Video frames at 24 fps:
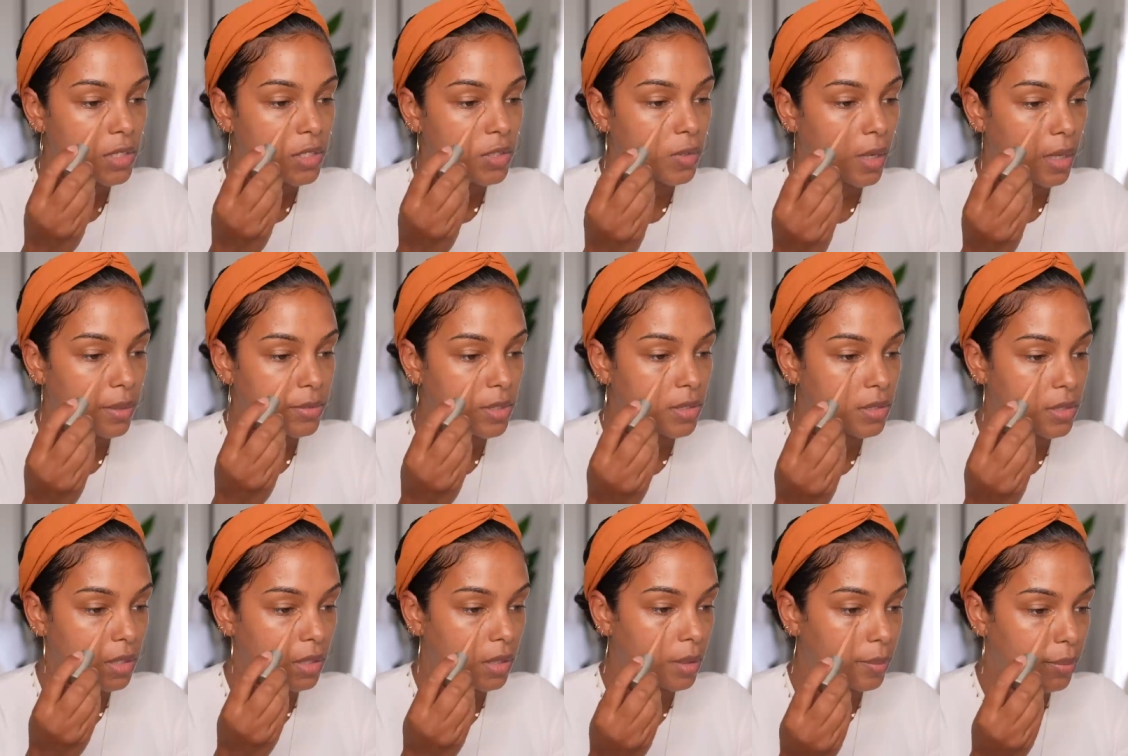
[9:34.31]
So I'm just
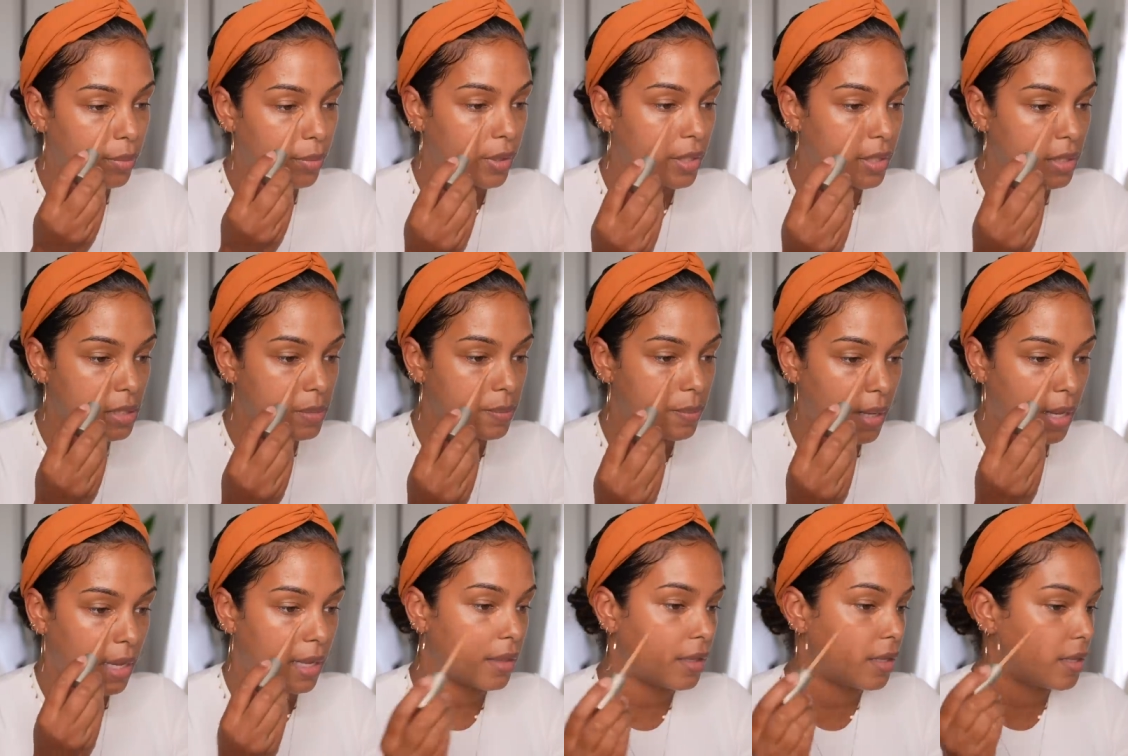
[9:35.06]
gonna breeze
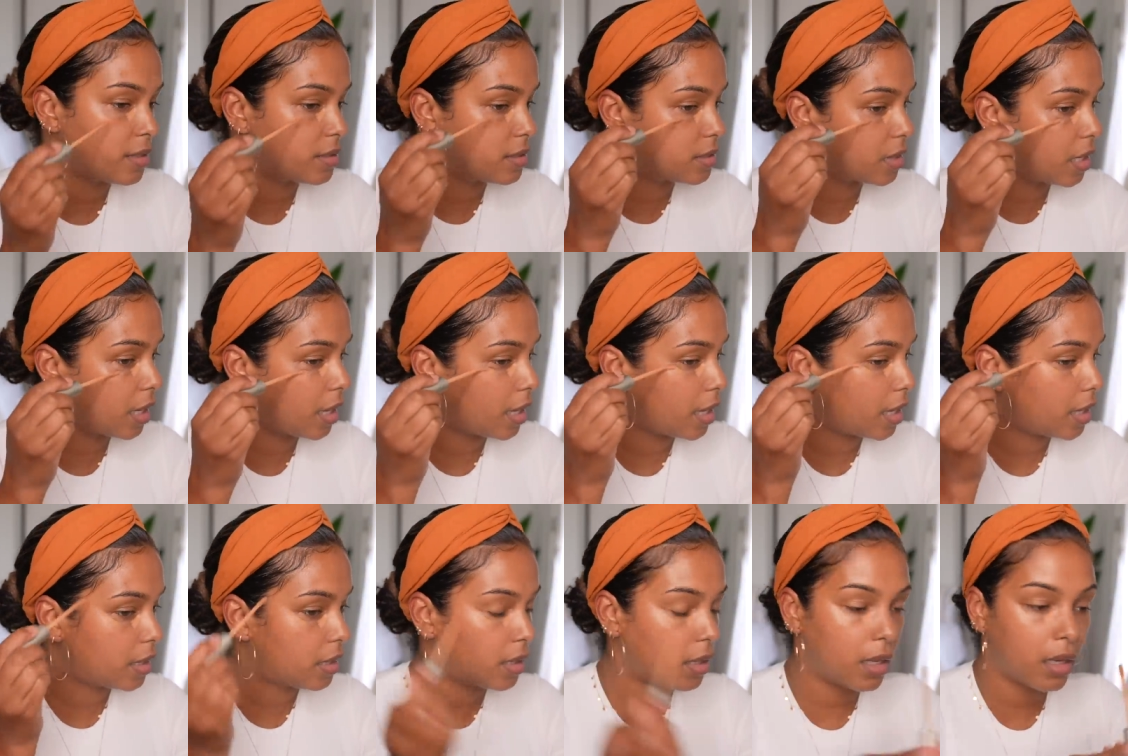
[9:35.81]
by this
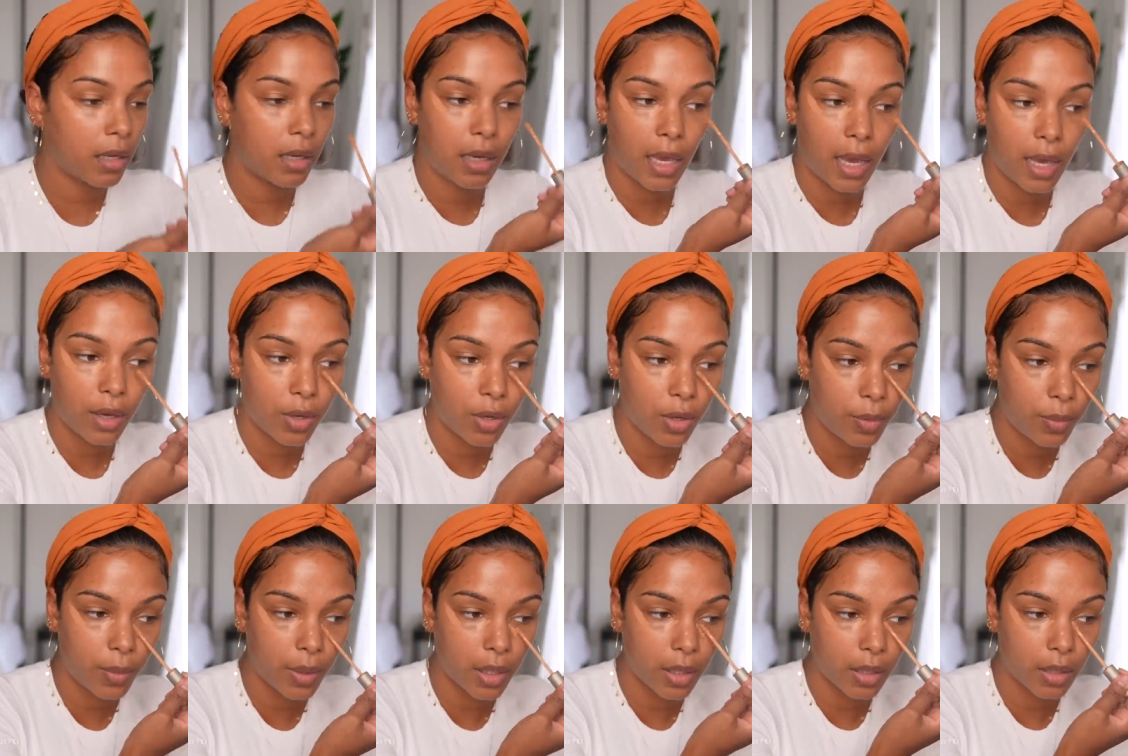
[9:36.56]
and get
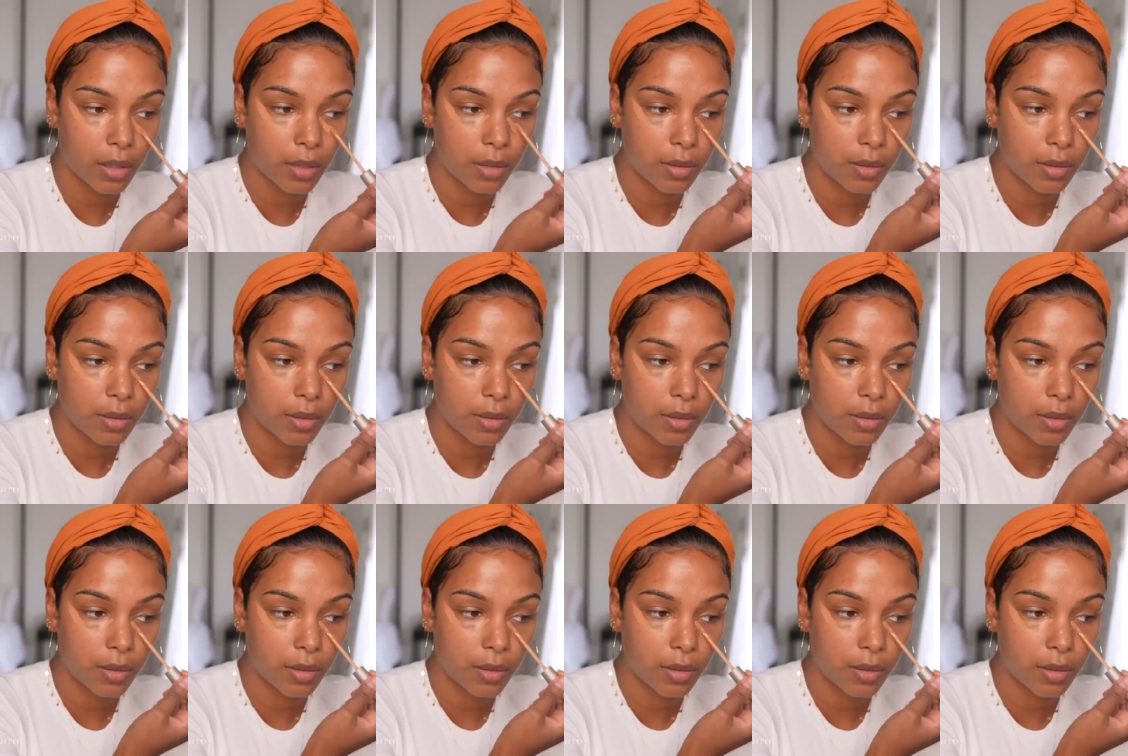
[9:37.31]
going.